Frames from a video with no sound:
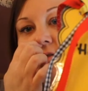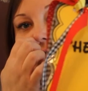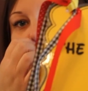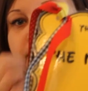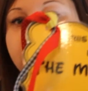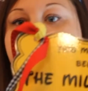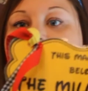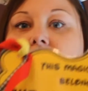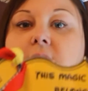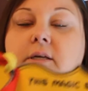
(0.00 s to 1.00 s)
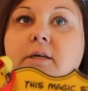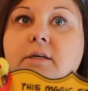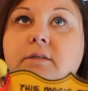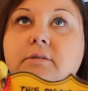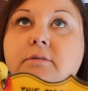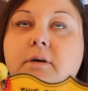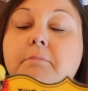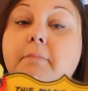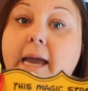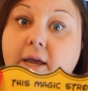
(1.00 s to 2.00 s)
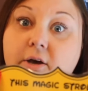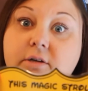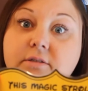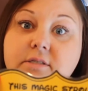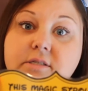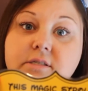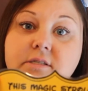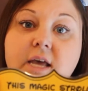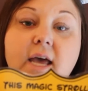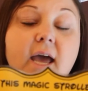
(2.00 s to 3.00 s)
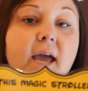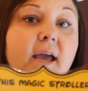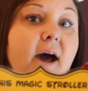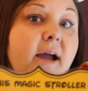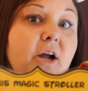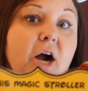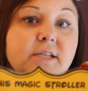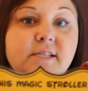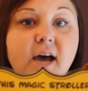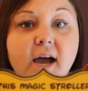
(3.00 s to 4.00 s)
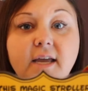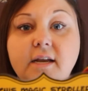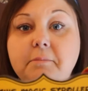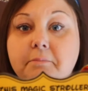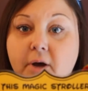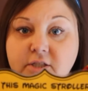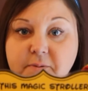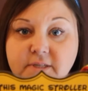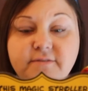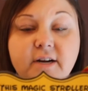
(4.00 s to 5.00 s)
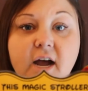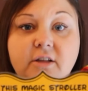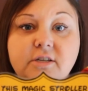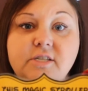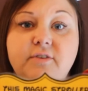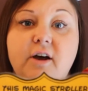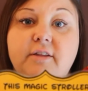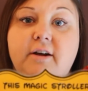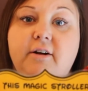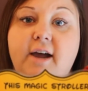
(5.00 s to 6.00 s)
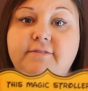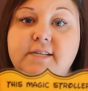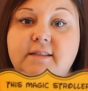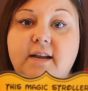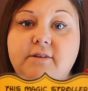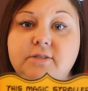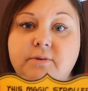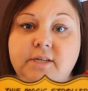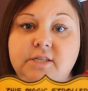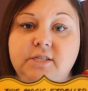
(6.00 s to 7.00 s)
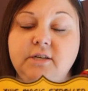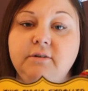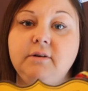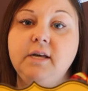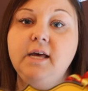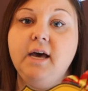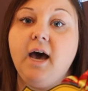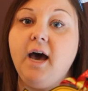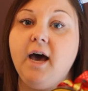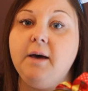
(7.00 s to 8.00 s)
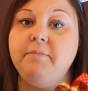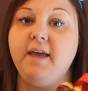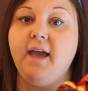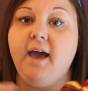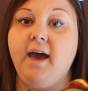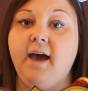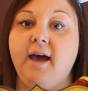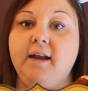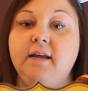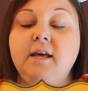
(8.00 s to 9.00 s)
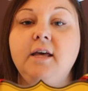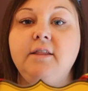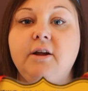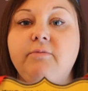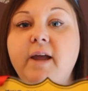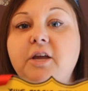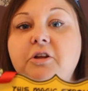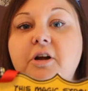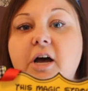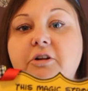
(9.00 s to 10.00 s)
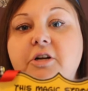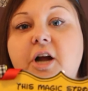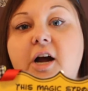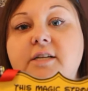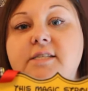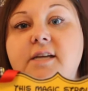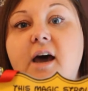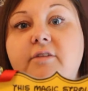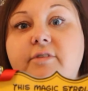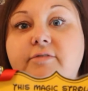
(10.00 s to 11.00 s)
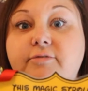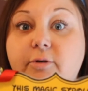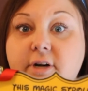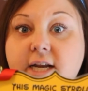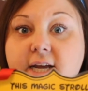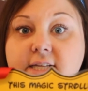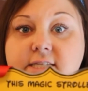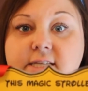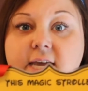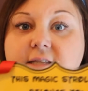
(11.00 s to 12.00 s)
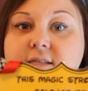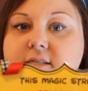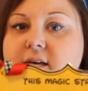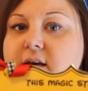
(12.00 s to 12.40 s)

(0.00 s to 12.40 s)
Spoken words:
to Michael's and got cardstock in multiple different colors for all the crafting that I was going to do. They had their regular colored cardstock for 49 cents.